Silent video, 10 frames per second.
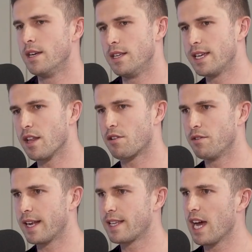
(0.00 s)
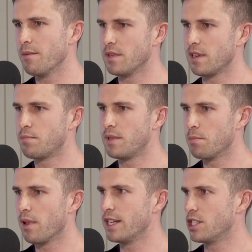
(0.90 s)
you get through that game and you
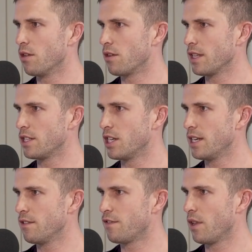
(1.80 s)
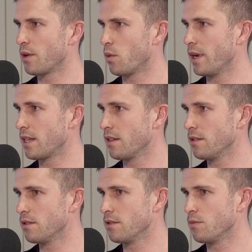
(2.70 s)
play Geelong at the G the following week,
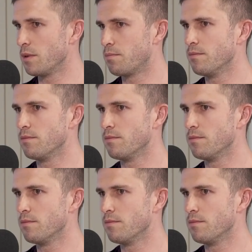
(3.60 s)
and we